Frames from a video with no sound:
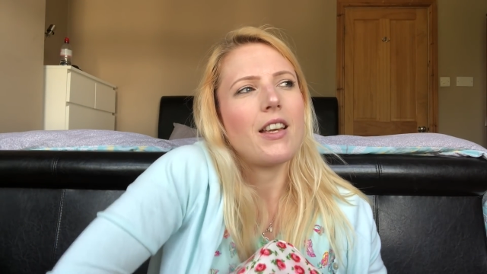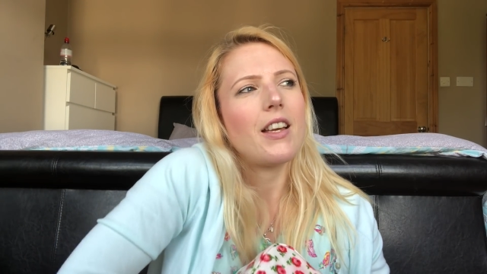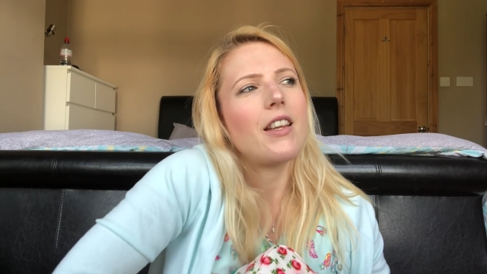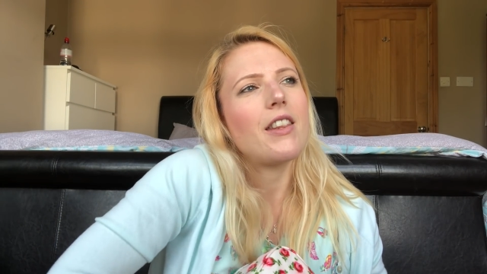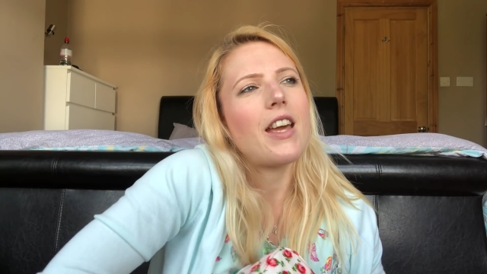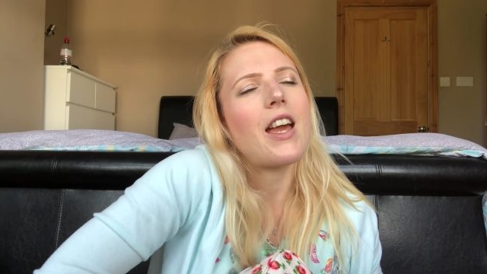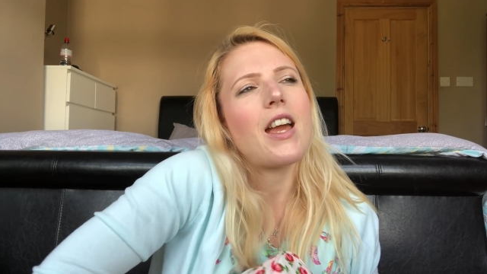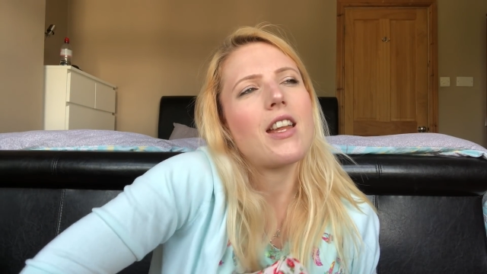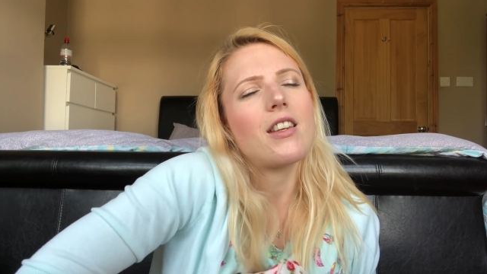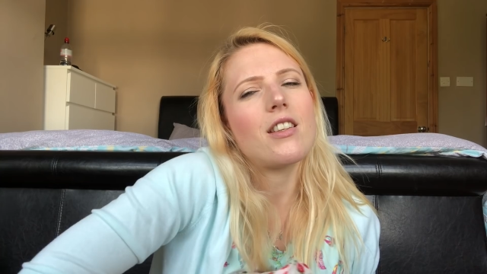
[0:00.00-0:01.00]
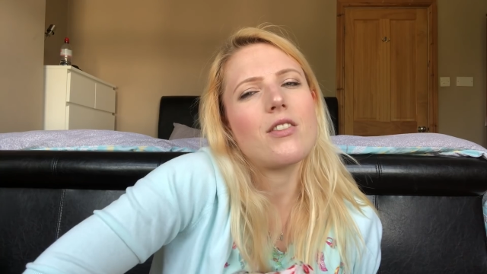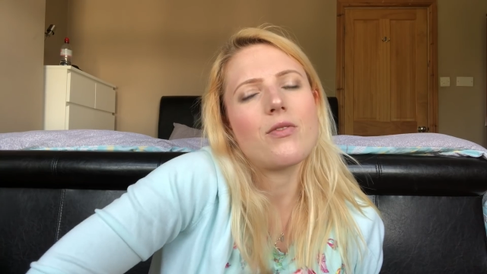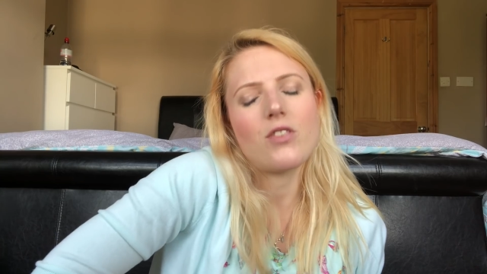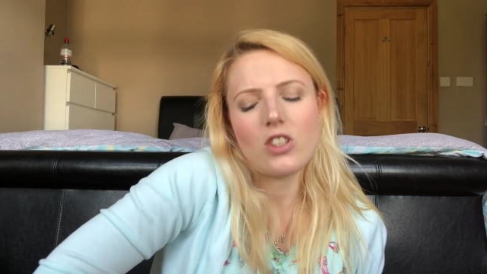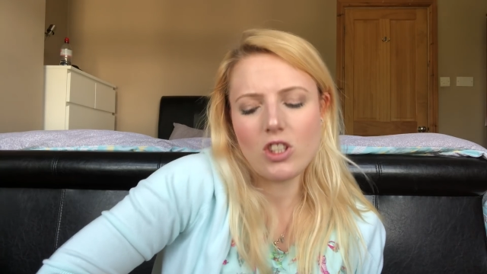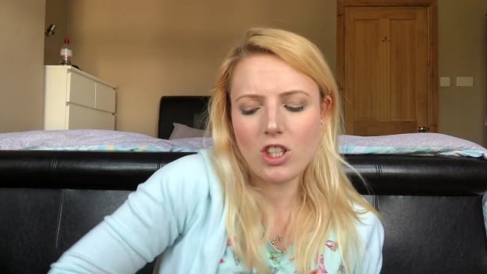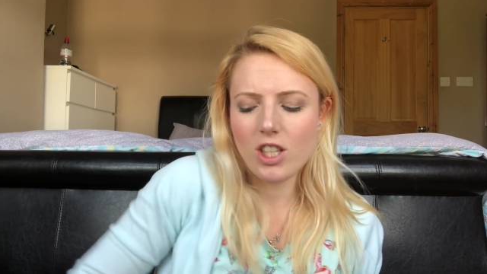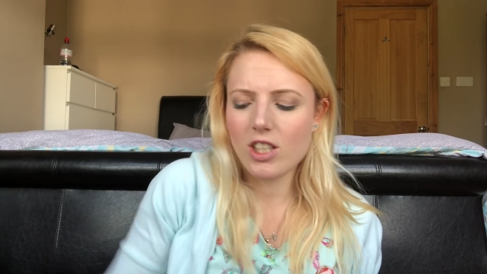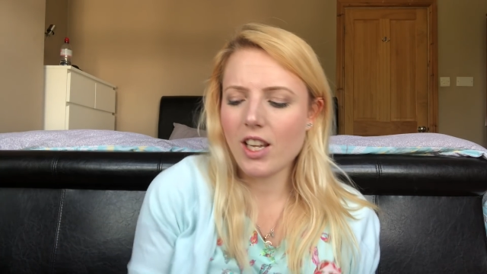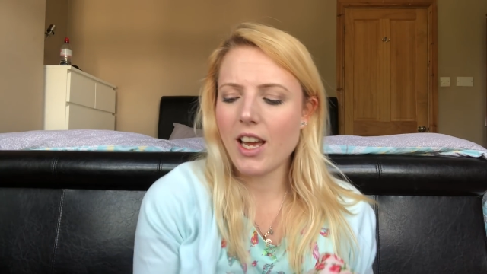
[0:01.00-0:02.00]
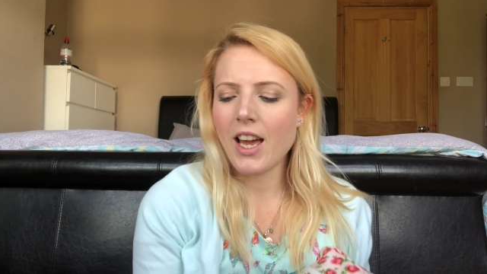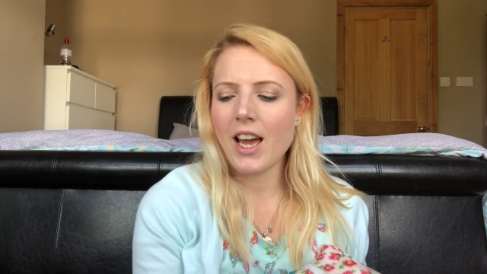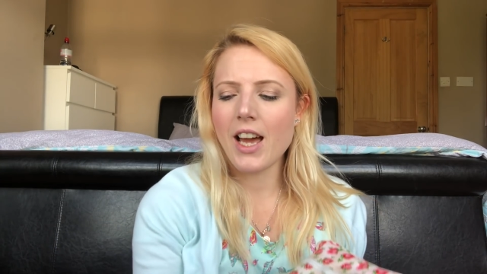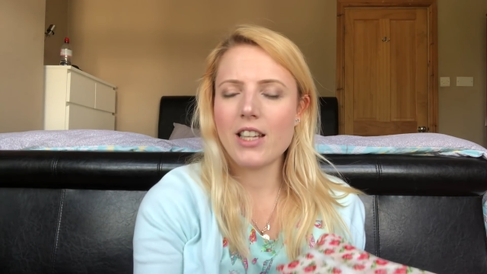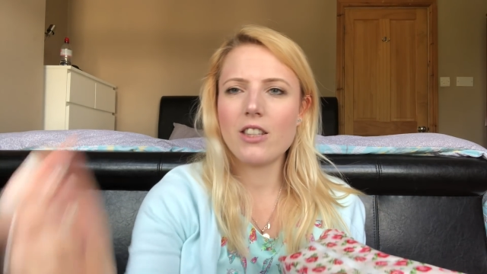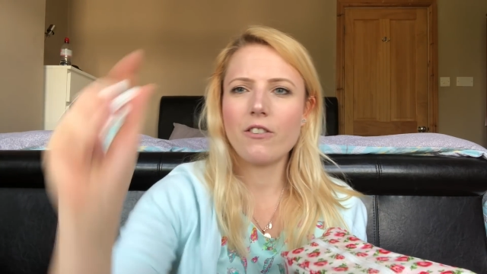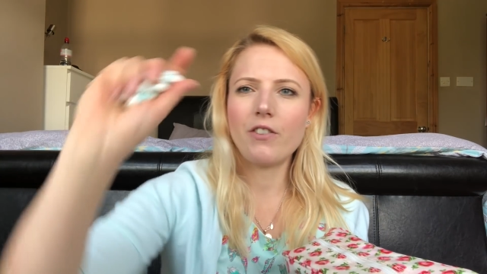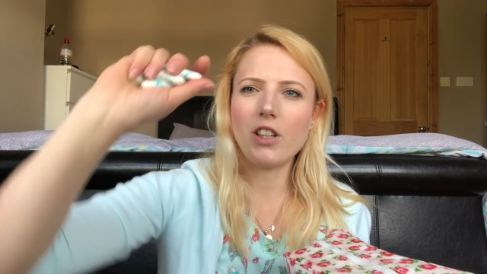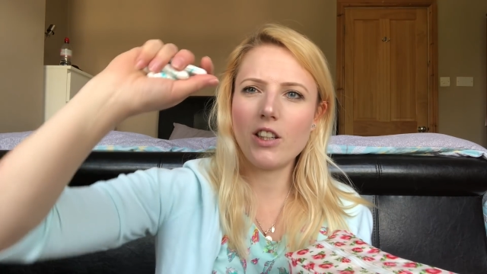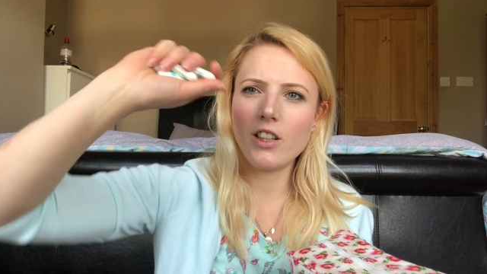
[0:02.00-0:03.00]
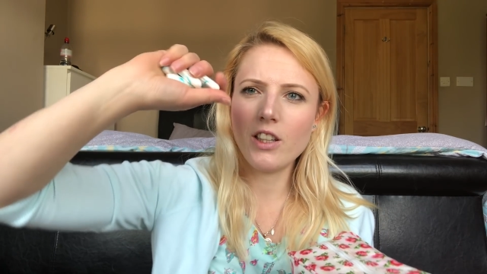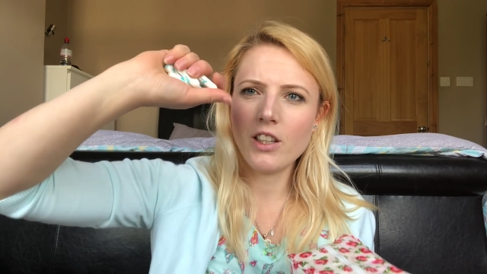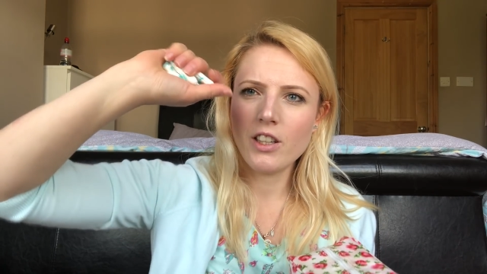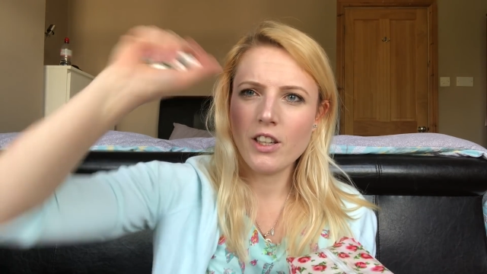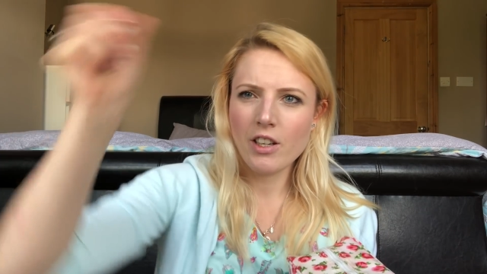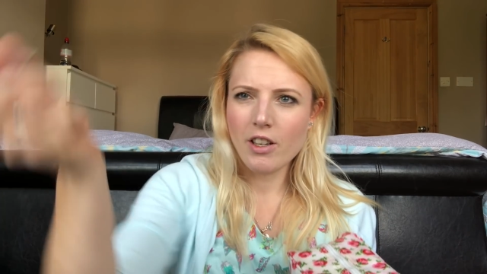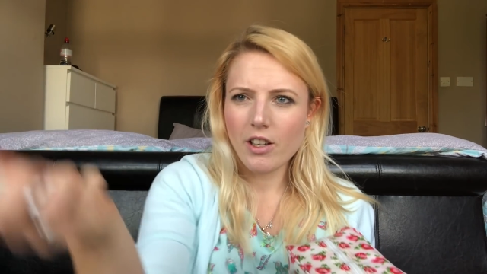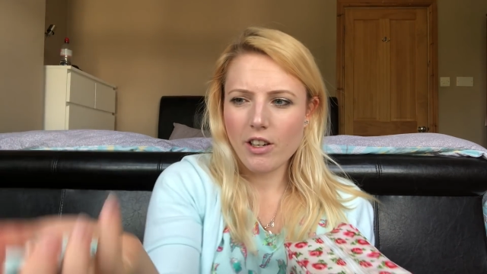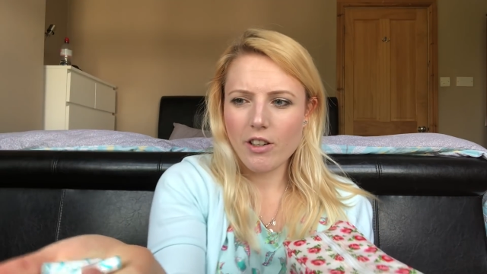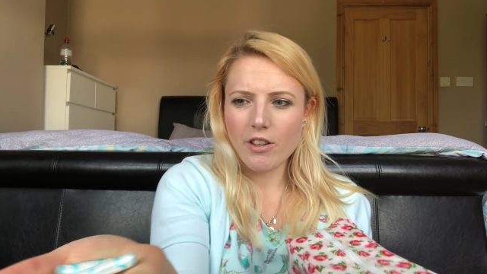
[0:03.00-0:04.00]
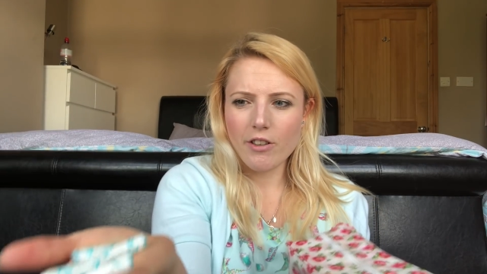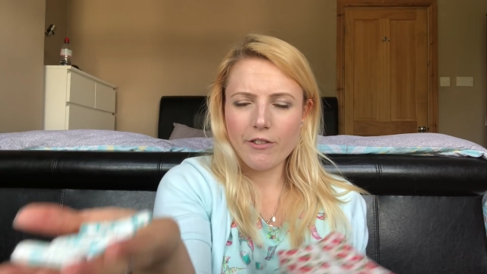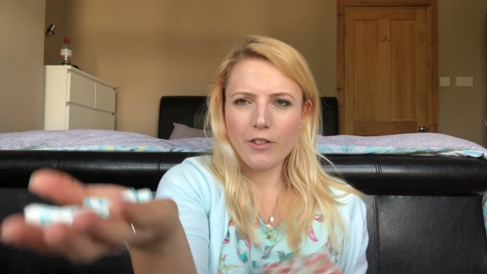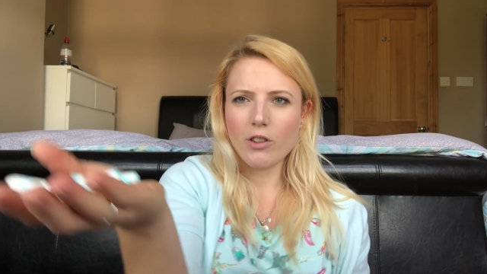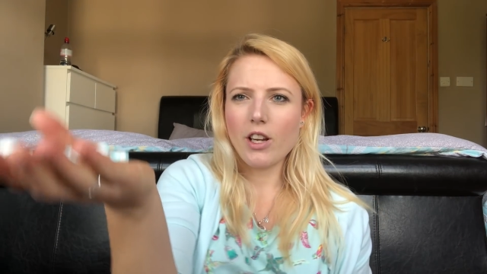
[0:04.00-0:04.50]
And then just a handful of